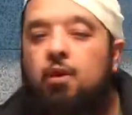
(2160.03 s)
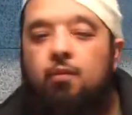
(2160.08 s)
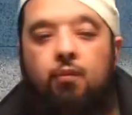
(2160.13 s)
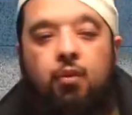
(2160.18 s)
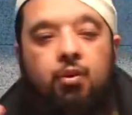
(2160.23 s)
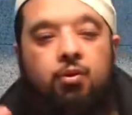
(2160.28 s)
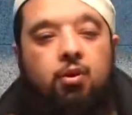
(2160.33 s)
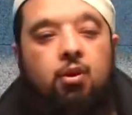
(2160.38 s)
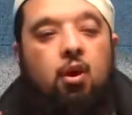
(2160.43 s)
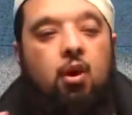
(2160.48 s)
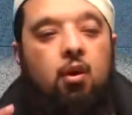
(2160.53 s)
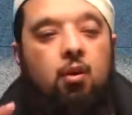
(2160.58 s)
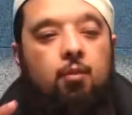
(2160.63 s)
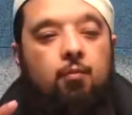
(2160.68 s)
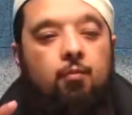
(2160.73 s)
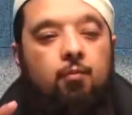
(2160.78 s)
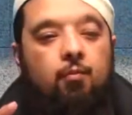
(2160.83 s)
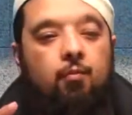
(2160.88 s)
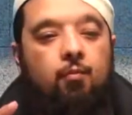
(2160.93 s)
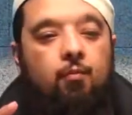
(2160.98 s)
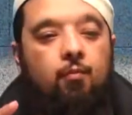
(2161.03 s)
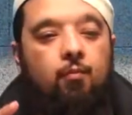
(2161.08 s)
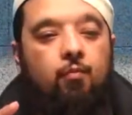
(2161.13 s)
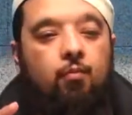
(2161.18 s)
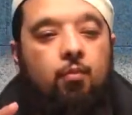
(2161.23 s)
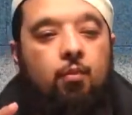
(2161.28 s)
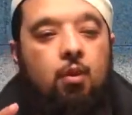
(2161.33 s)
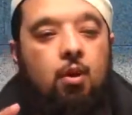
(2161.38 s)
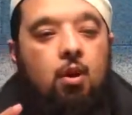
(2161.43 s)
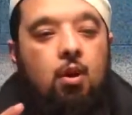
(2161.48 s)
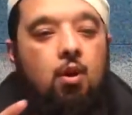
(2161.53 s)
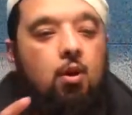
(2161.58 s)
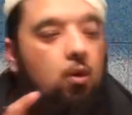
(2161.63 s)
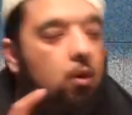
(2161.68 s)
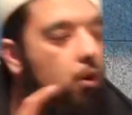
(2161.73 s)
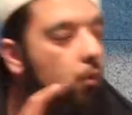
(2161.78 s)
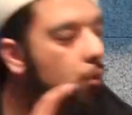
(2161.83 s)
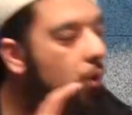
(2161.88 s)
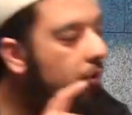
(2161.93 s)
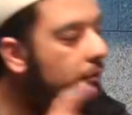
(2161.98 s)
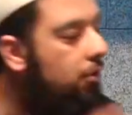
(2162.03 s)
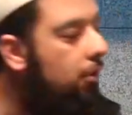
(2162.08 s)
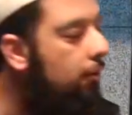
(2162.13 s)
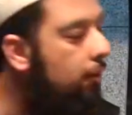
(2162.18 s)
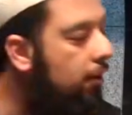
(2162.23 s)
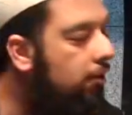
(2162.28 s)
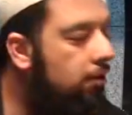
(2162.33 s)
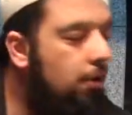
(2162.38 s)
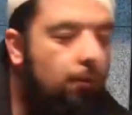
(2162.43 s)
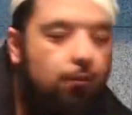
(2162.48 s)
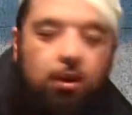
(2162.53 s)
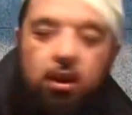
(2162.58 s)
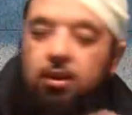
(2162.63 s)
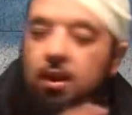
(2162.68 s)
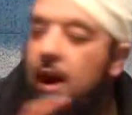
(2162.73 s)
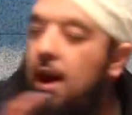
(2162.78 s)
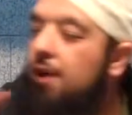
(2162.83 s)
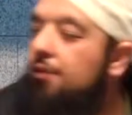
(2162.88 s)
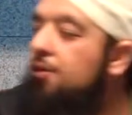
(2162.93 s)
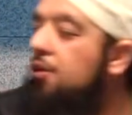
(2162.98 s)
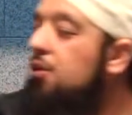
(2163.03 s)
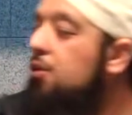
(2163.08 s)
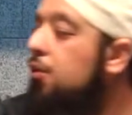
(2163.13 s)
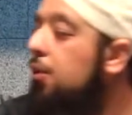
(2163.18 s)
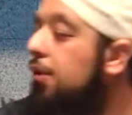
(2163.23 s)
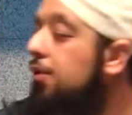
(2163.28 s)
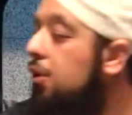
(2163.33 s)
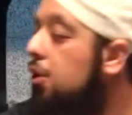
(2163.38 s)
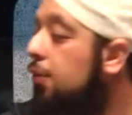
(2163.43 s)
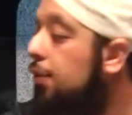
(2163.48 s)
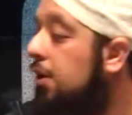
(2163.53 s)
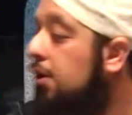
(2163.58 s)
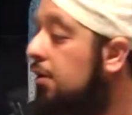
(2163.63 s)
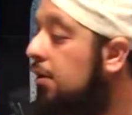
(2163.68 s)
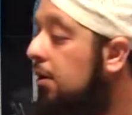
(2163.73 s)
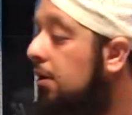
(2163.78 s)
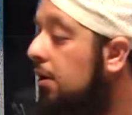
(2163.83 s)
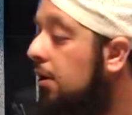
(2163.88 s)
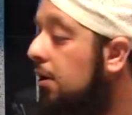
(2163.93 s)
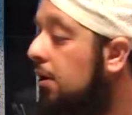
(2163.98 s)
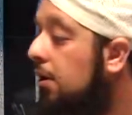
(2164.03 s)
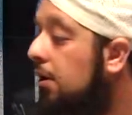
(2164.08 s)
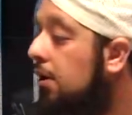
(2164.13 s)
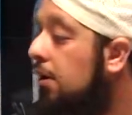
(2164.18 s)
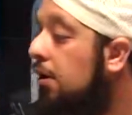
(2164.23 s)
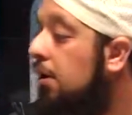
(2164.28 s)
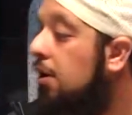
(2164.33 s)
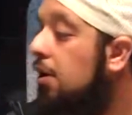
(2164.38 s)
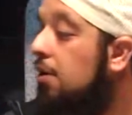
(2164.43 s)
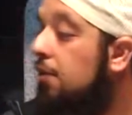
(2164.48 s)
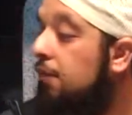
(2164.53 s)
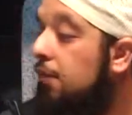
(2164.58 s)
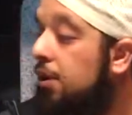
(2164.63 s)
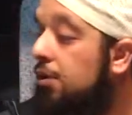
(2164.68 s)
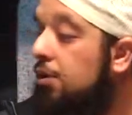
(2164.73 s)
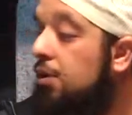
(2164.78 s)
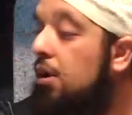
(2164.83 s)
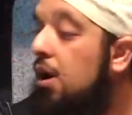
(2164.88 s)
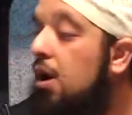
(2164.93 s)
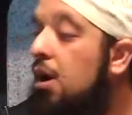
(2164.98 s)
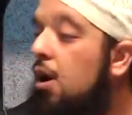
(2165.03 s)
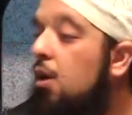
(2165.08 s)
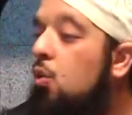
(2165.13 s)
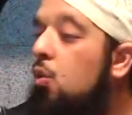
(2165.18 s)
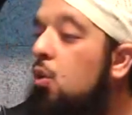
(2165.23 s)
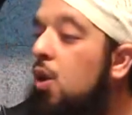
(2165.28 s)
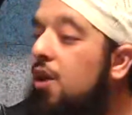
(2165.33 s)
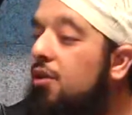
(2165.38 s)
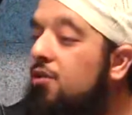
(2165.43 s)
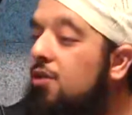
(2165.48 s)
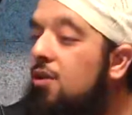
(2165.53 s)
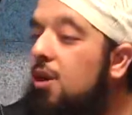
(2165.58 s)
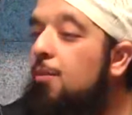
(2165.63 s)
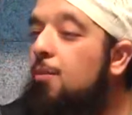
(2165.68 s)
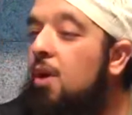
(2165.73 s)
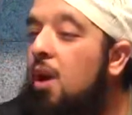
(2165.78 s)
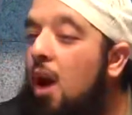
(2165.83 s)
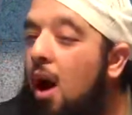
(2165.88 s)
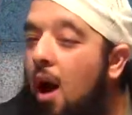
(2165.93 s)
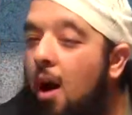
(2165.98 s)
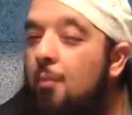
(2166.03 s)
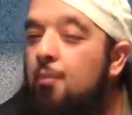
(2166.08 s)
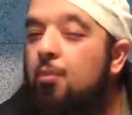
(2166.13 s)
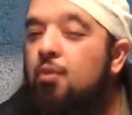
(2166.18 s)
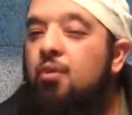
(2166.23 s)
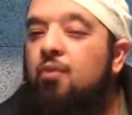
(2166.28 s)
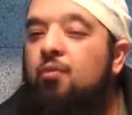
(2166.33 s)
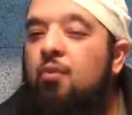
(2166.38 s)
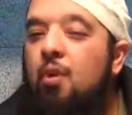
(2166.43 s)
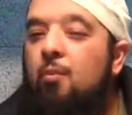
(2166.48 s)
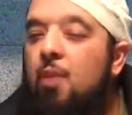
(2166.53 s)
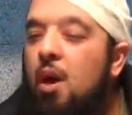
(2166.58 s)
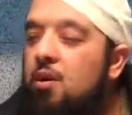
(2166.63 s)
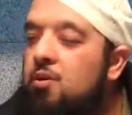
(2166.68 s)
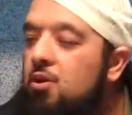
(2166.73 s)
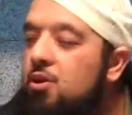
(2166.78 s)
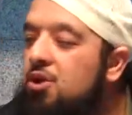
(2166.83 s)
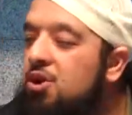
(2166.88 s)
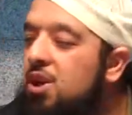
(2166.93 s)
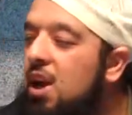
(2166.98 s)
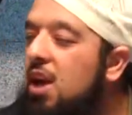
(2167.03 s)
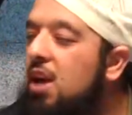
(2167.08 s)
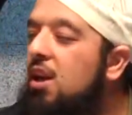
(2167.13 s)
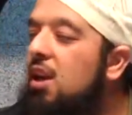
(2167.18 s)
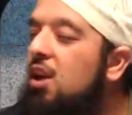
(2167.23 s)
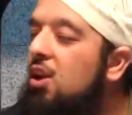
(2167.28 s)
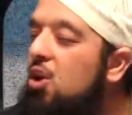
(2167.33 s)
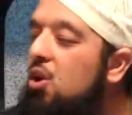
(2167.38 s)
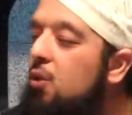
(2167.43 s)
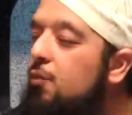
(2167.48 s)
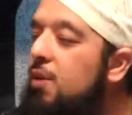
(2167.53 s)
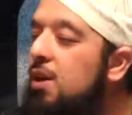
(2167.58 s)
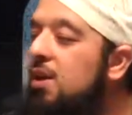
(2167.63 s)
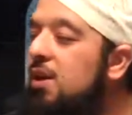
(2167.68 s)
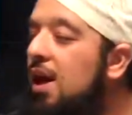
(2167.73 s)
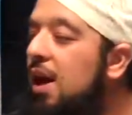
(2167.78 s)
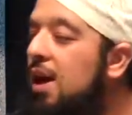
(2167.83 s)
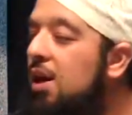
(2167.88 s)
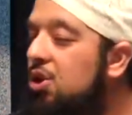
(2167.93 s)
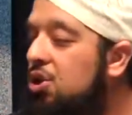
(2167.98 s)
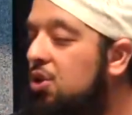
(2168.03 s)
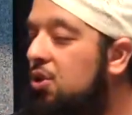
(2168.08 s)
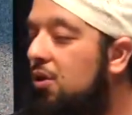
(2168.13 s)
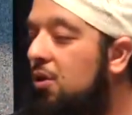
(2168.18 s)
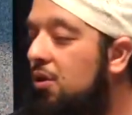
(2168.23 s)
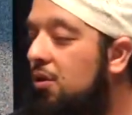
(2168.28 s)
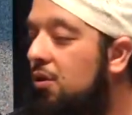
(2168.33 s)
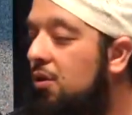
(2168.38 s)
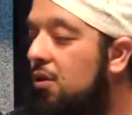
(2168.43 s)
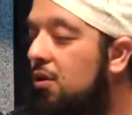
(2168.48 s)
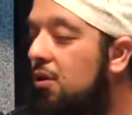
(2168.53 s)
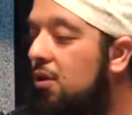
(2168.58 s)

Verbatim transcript: human fitrah. Wisdom is something that has to do with human fitrah. Wisdom comes from understanding human nature,